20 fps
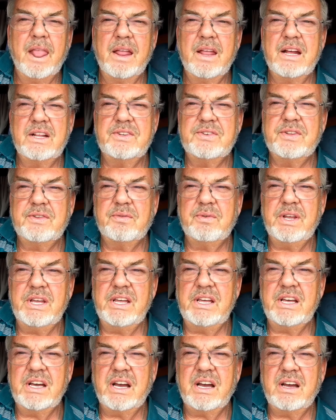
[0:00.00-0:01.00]
That's
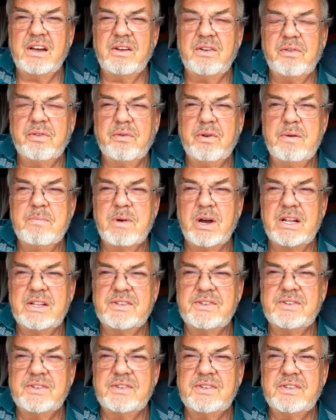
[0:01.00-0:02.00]
three
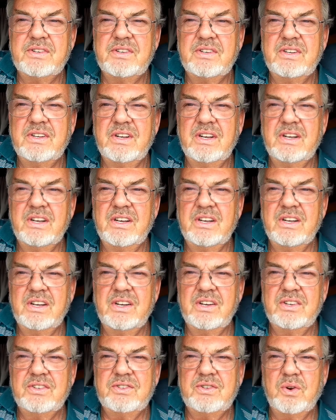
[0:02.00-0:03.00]
months.
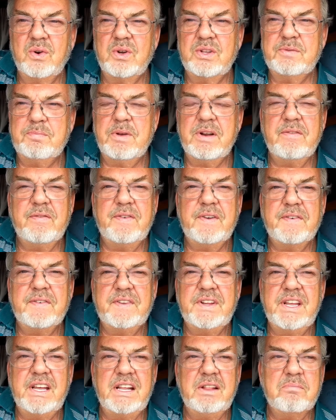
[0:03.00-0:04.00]
So it's been
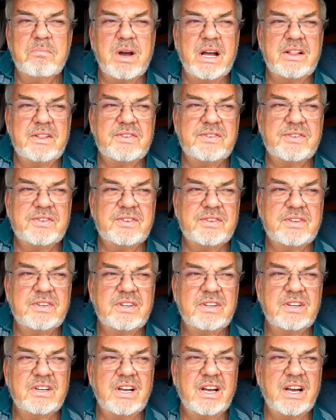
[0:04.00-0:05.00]
15 months
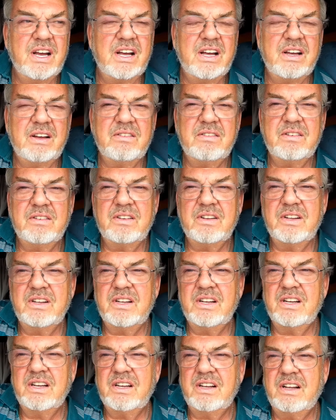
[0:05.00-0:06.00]

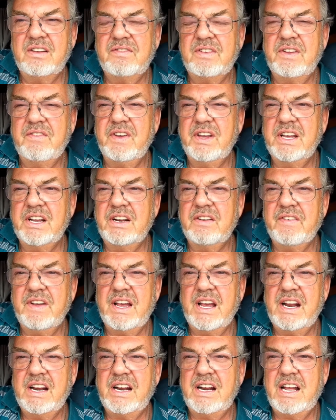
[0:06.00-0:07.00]
of living in a
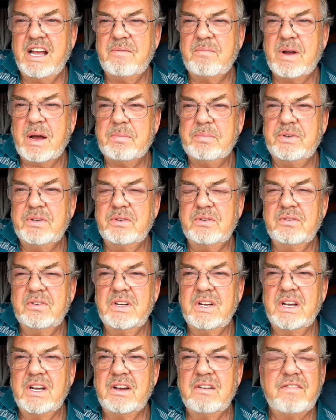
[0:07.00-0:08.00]
van, and I'm up to
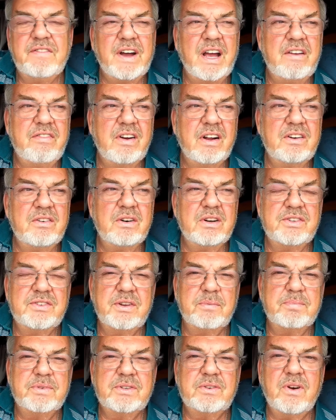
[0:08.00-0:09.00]
500
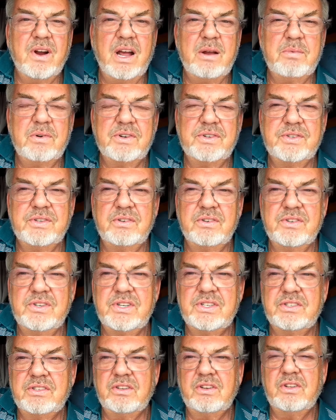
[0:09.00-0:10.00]
subscribers, or
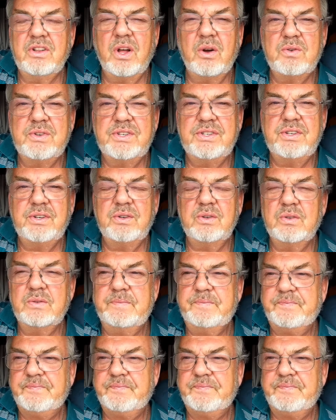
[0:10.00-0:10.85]
just close to.